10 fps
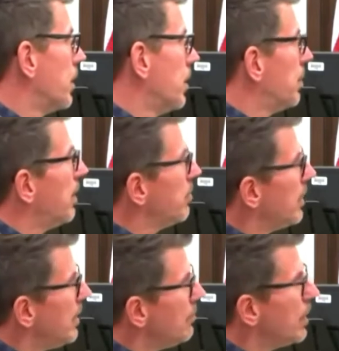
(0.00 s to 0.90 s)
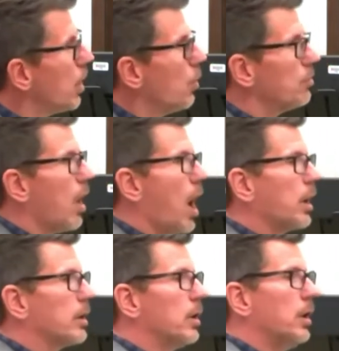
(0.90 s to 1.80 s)
But as the evening goes
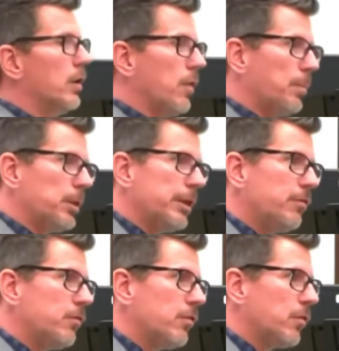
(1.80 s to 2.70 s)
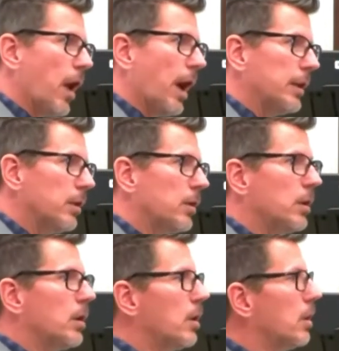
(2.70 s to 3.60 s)
on, the police decide
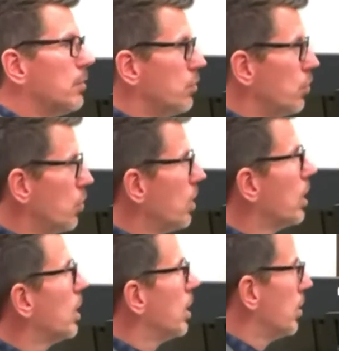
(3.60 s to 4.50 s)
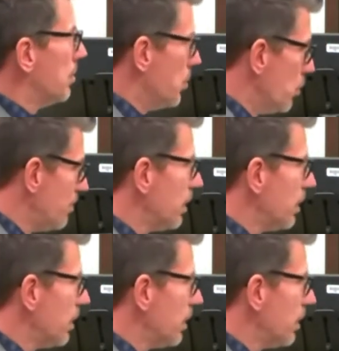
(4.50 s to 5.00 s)
to move the